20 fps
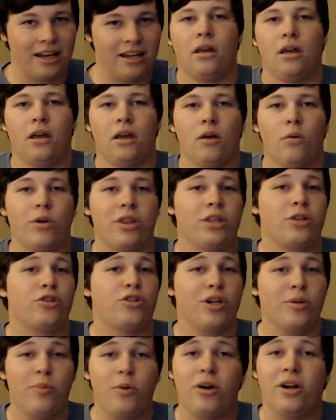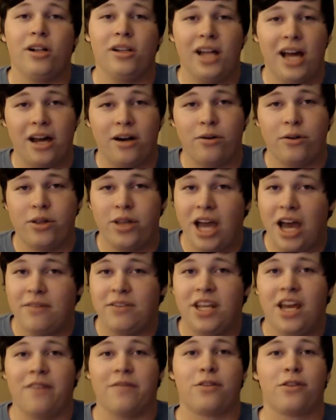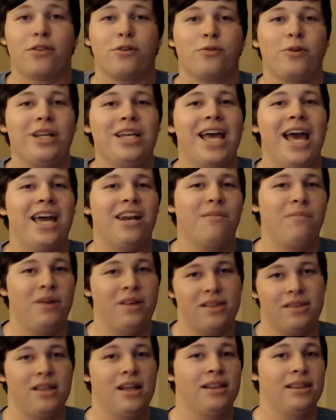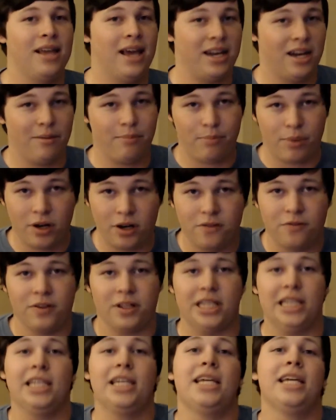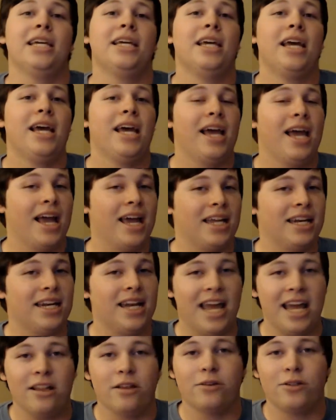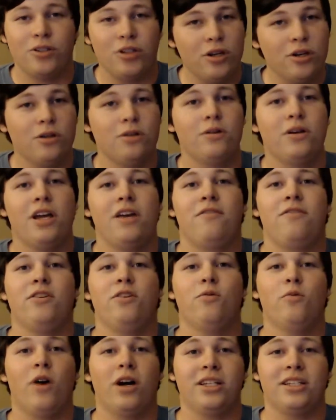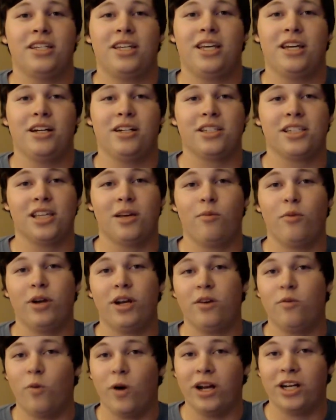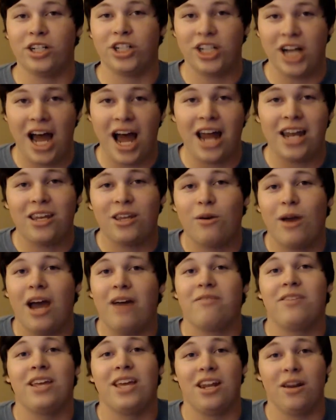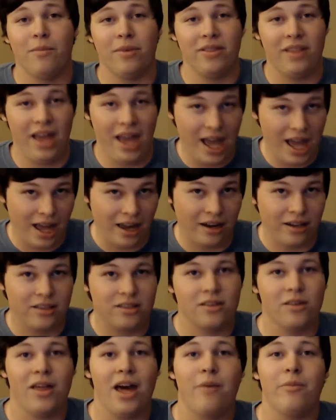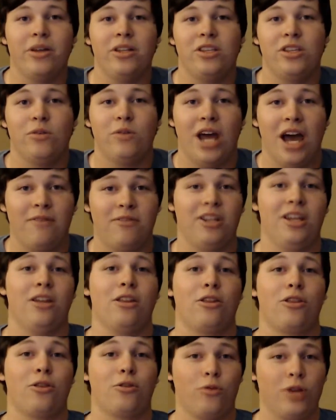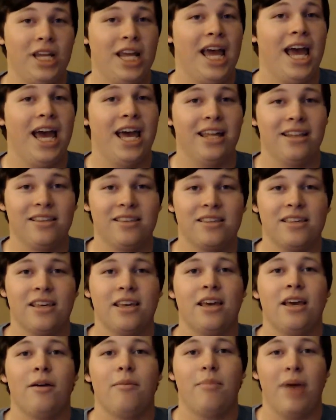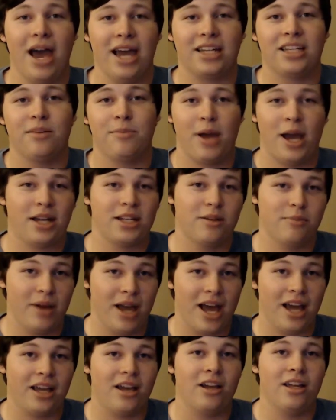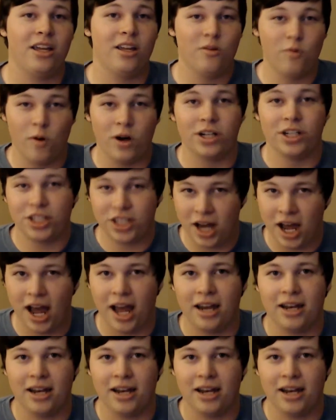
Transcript: With a triple collateral, you have to have 3 enemies that line up perfectly, and in Halo 2, if you want to kill someone in one shot, you have to hit them in the head, so that means you'd have to hit 3 heads back to back to back in one shot.